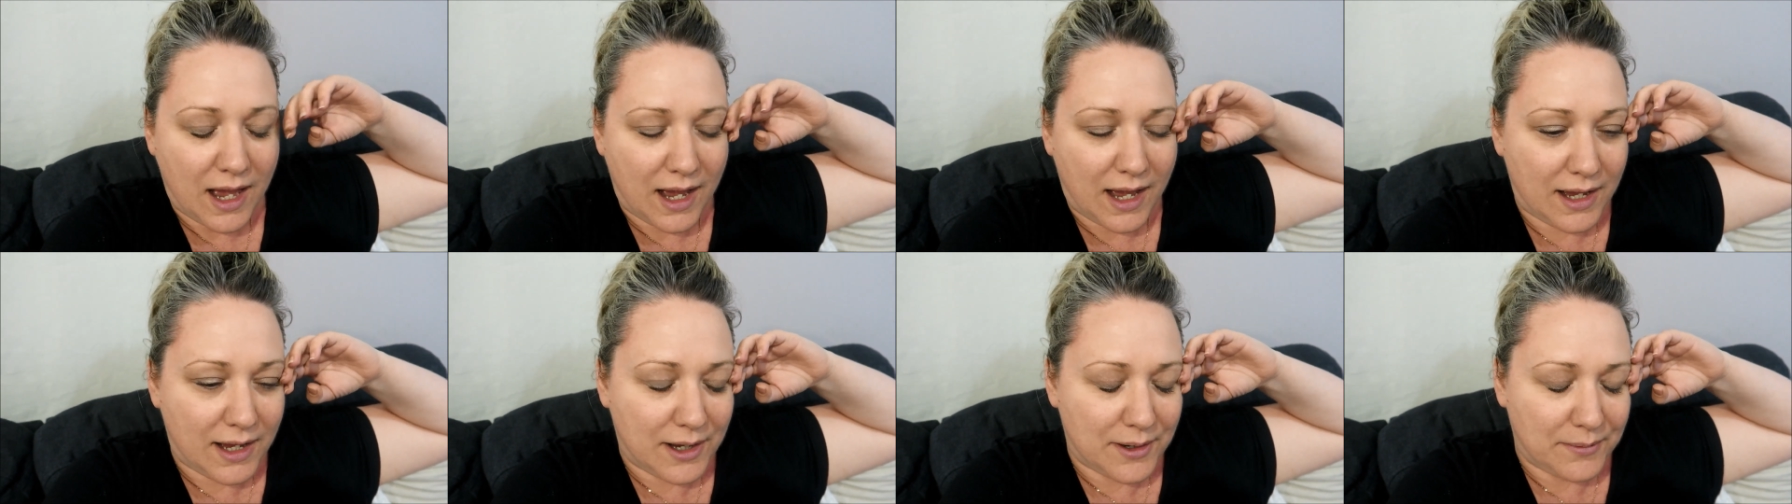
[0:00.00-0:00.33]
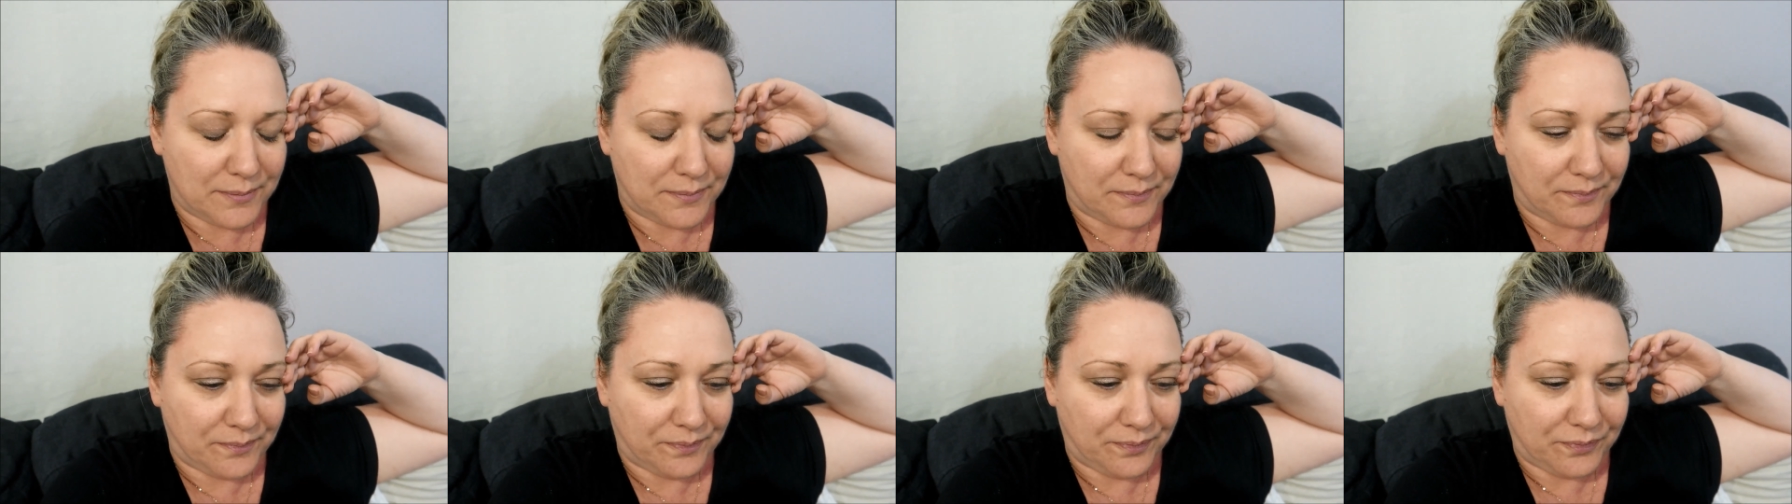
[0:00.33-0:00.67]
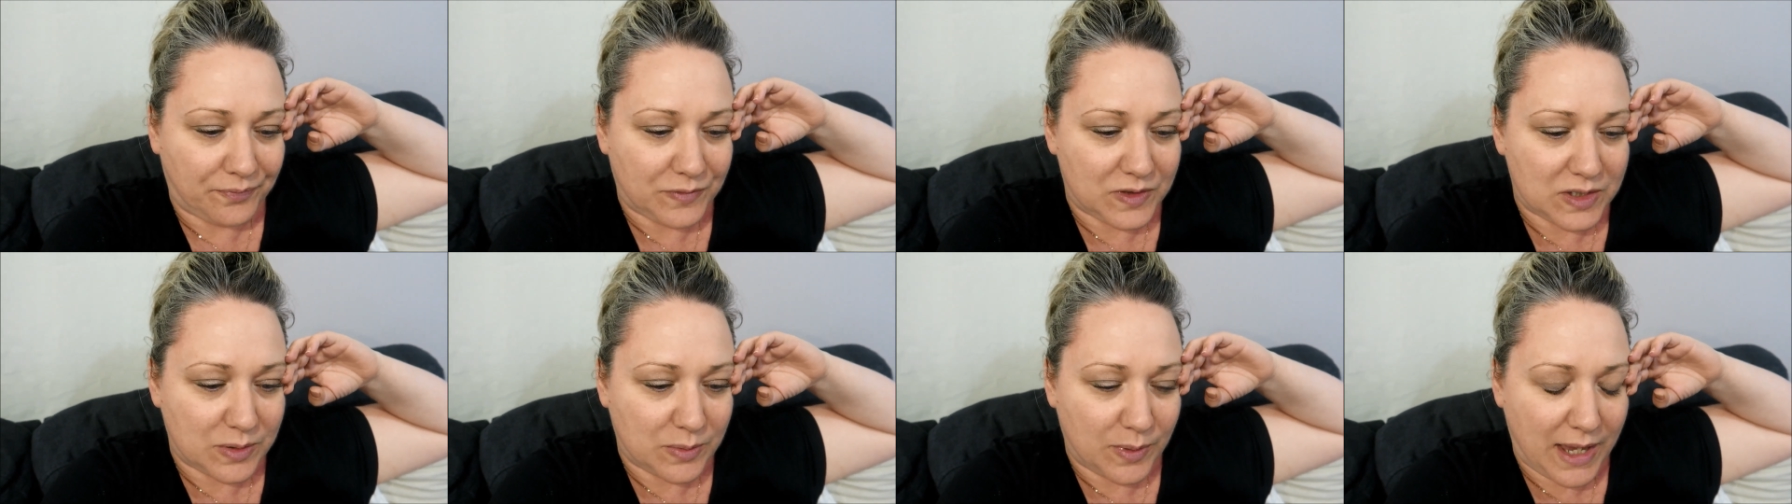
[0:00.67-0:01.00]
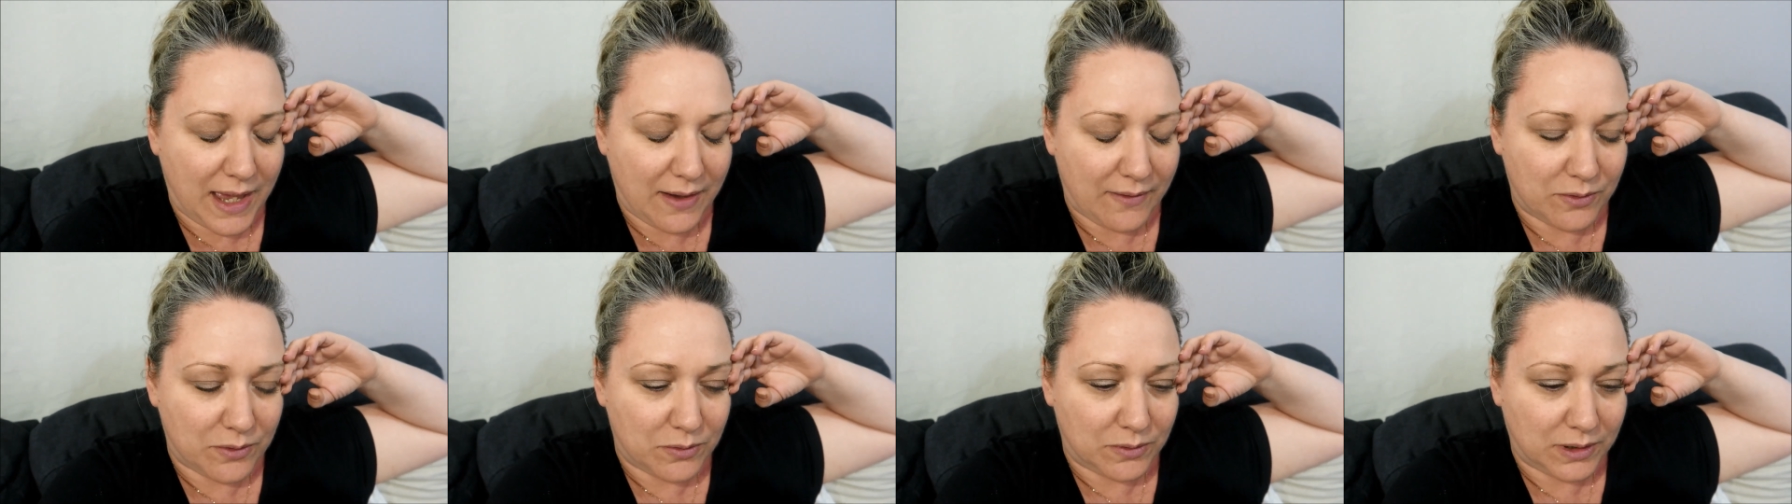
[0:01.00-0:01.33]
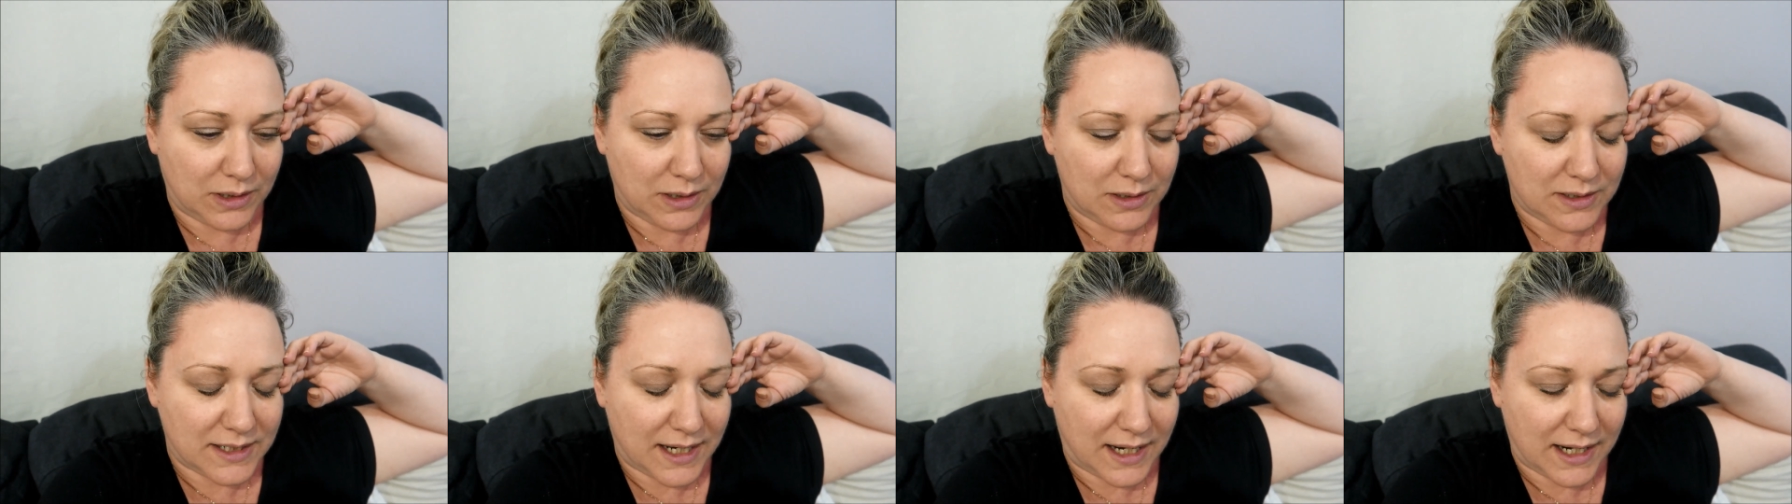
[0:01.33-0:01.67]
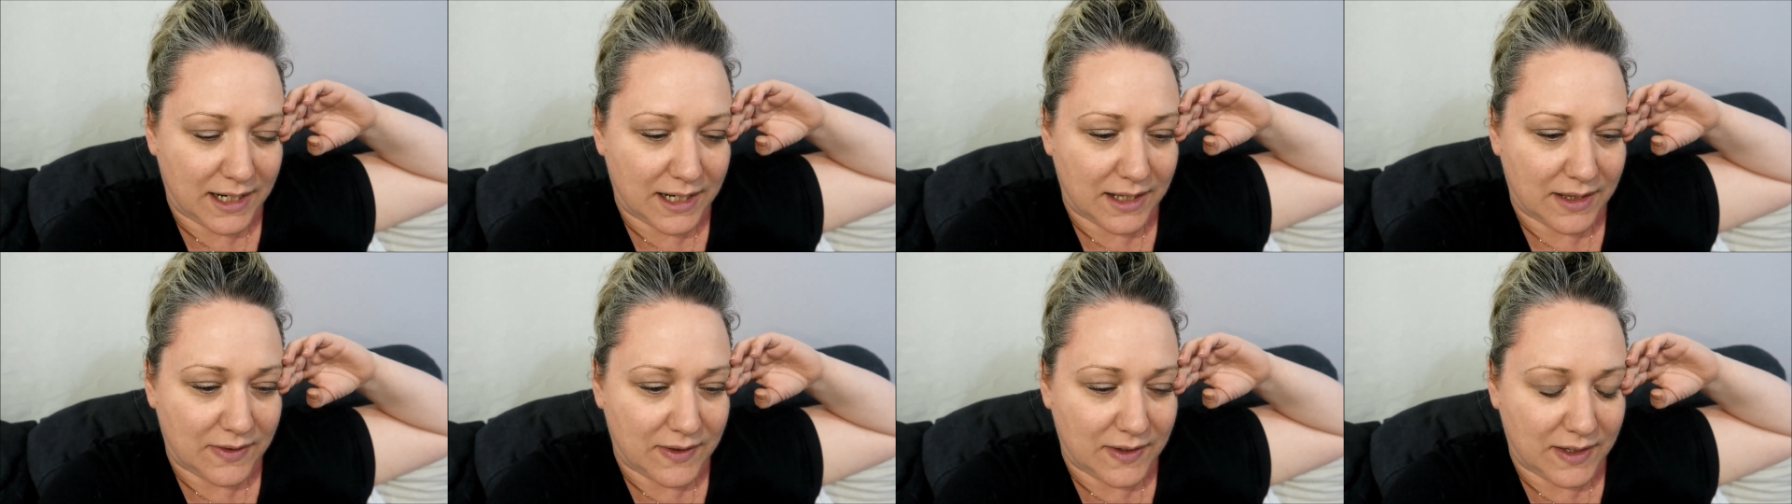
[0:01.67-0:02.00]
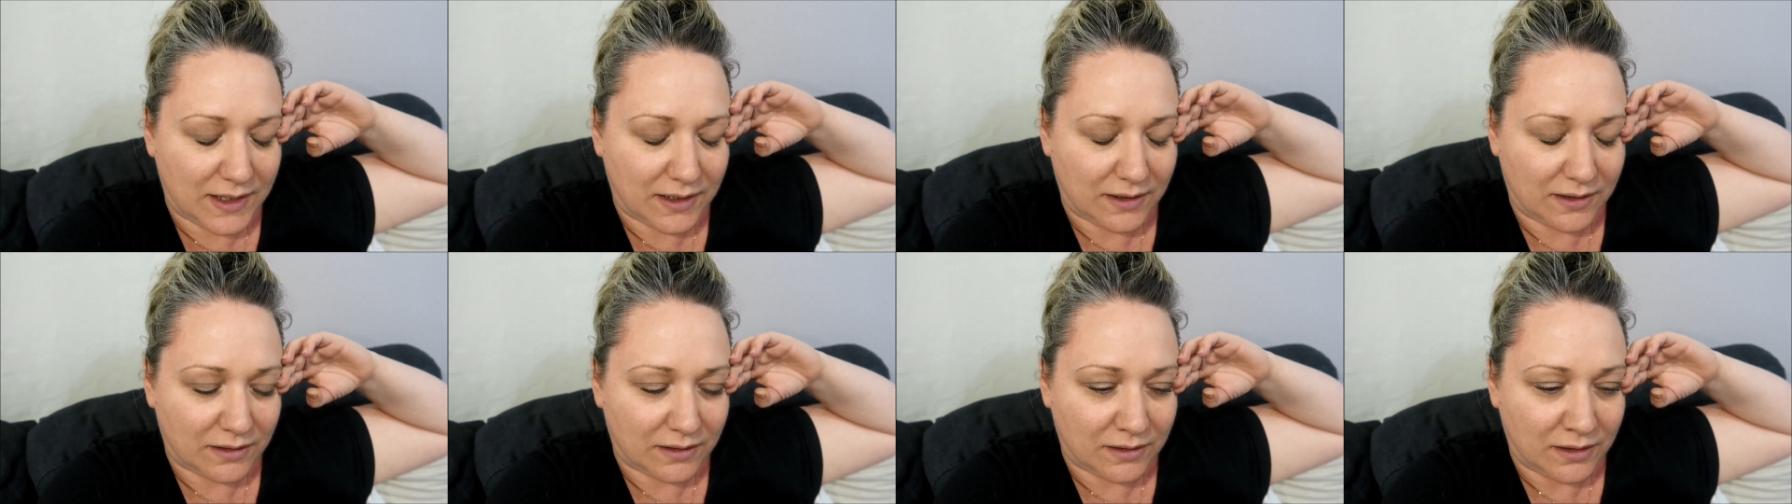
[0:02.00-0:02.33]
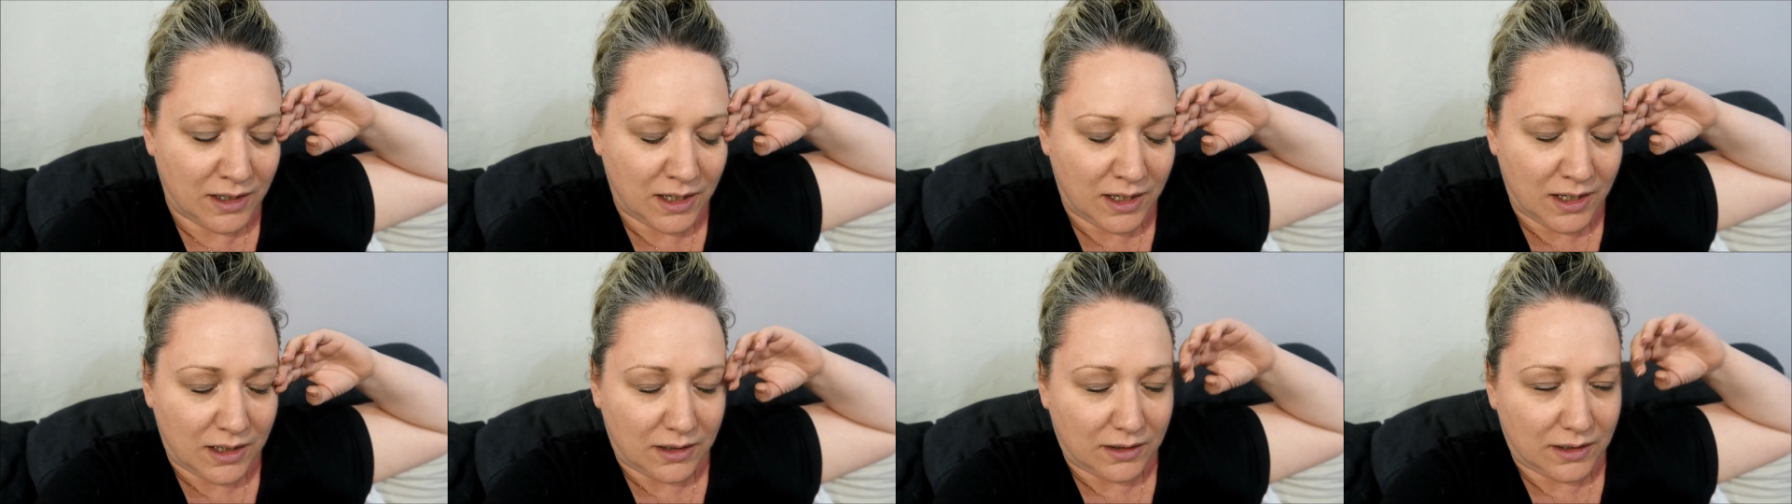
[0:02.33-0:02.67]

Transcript: So we haven't really done anything,